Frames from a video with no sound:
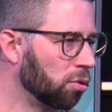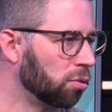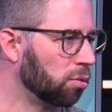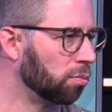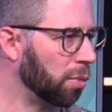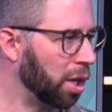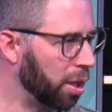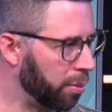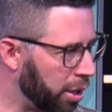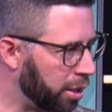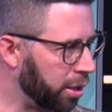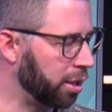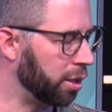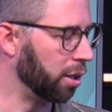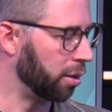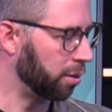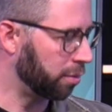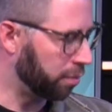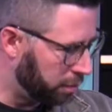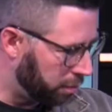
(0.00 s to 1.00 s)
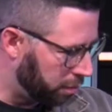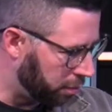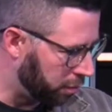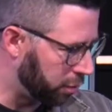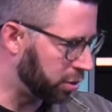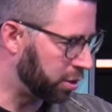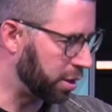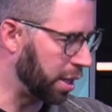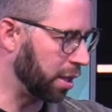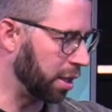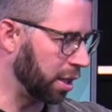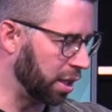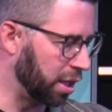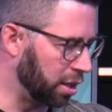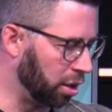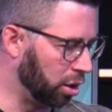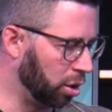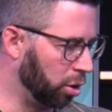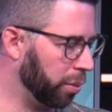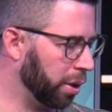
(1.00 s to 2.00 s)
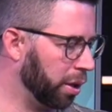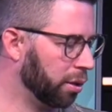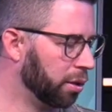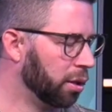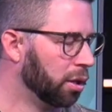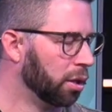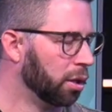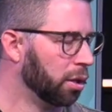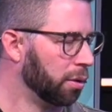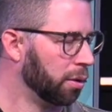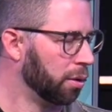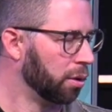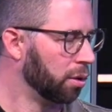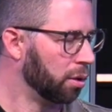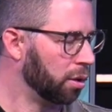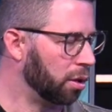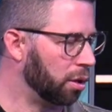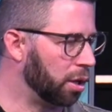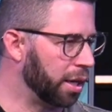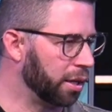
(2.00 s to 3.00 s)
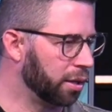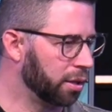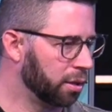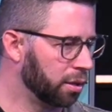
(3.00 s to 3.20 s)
Maybe I need to take it in a little bit. All right?